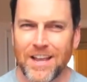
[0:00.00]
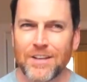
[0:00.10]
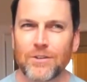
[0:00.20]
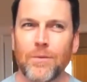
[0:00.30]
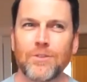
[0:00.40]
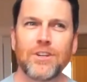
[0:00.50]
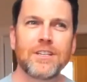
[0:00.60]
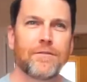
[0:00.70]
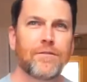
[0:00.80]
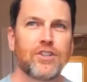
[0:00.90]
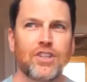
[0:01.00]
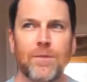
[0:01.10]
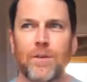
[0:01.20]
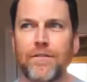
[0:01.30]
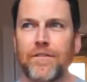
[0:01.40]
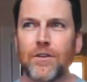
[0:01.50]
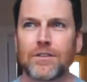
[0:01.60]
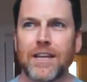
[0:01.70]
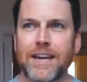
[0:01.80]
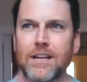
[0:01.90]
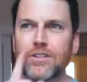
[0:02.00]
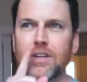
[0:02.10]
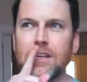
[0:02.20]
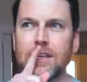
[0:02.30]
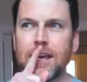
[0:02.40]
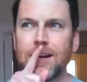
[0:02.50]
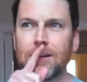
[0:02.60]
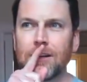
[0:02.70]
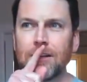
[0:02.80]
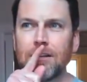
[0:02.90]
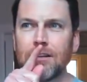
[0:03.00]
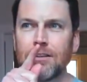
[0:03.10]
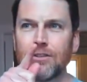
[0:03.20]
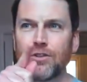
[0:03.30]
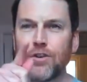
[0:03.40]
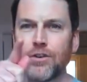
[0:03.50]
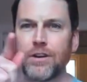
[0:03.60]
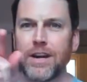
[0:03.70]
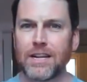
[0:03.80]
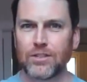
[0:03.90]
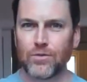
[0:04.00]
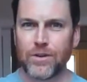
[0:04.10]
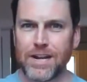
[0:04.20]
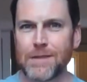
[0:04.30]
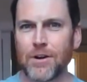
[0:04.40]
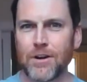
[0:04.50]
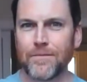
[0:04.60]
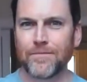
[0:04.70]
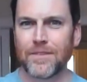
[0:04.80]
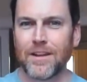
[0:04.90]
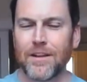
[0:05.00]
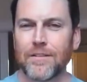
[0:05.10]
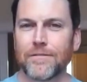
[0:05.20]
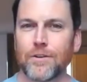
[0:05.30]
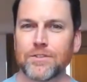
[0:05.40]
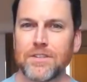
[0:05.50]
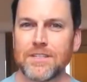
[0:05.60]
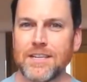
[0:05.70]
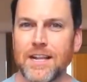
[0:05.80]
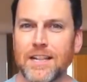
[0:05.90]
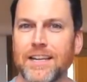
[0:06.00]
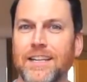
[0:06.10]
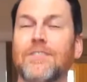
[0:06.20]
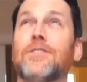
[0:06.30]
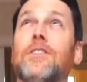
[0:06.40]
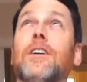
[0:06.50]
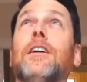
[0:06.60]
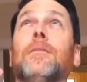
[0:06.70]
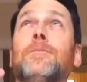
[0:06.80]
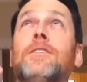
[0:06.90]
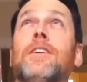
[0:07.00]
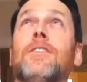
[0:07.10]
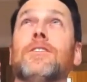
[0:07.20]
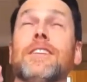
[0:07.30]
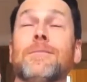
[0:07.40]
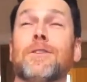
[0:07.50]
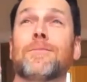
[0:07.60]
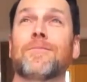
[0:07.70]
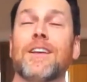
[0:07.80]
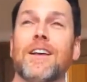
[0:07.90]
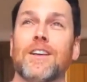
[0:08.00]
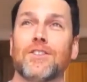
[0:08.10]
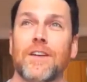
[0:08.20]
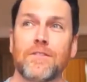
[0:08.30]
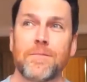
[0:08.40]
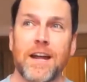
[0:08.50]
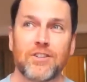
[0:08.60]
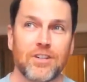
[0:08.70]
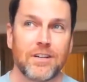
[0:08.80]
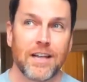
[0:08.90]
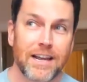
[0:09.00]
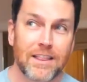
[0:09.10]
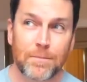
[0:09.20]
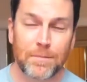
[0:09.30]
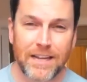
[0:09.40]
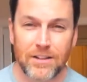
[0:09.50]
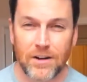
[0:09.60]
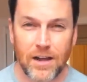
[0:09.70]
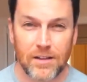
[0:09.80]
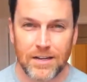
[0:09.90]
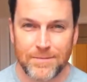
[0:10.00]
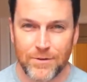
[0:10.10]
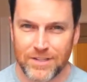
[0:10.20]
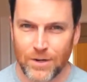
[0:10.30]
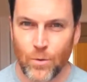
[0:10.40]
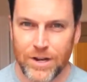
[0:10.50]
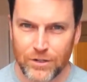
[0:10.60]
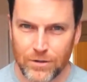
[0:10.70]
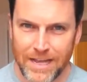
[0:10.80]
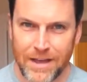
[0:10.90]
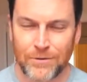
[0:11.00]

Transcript: So I want you to differentiate what it feels like to yell to your next door neighbor versus yelling to your upstairs neighbor. So you have to imagine like they're playing their holiday music way too loud.